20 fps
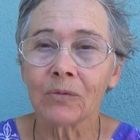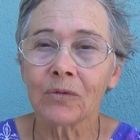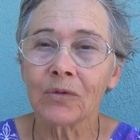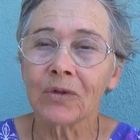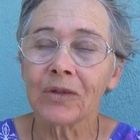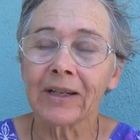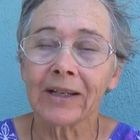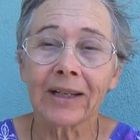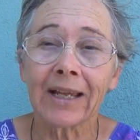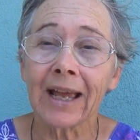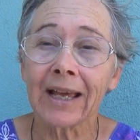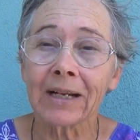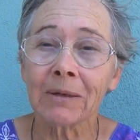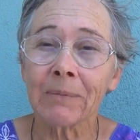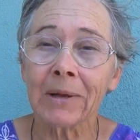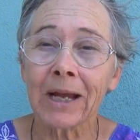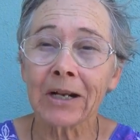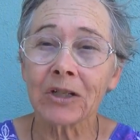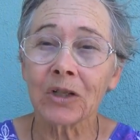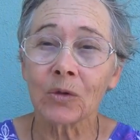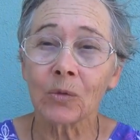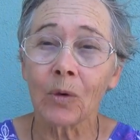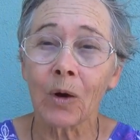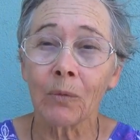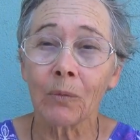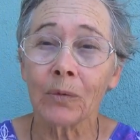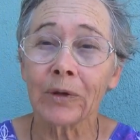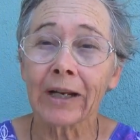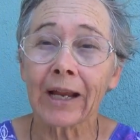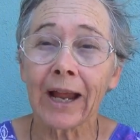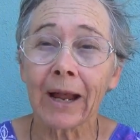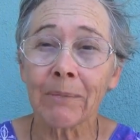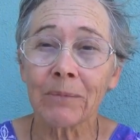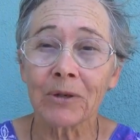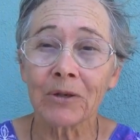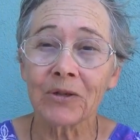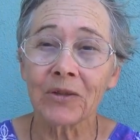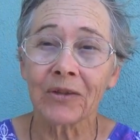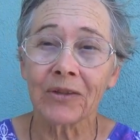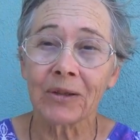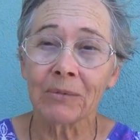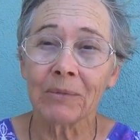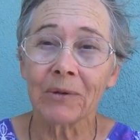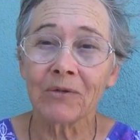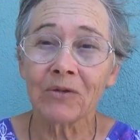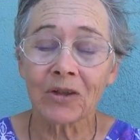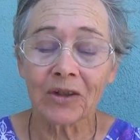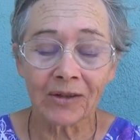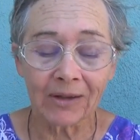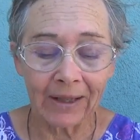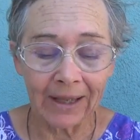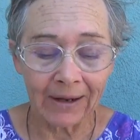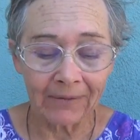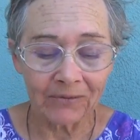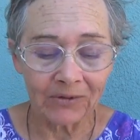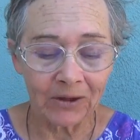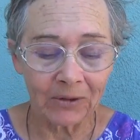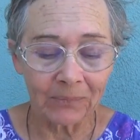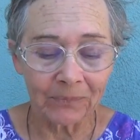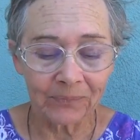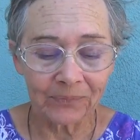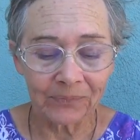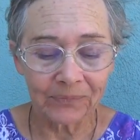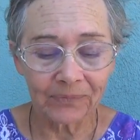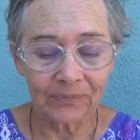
she can't imagine what would happen to them if she left them.